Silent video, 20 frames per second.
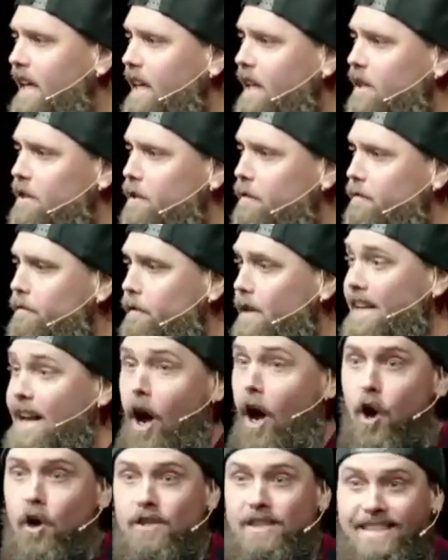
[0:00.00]
He could
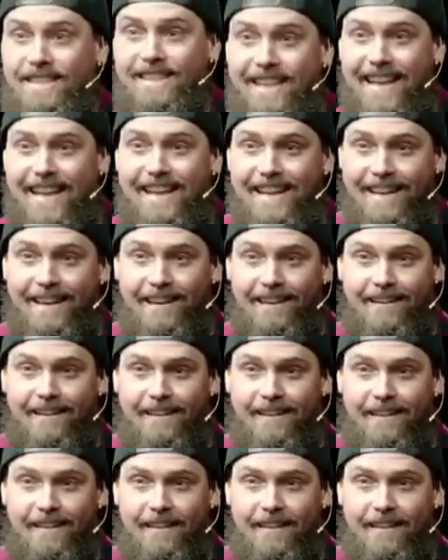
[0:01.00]
defeat our sin.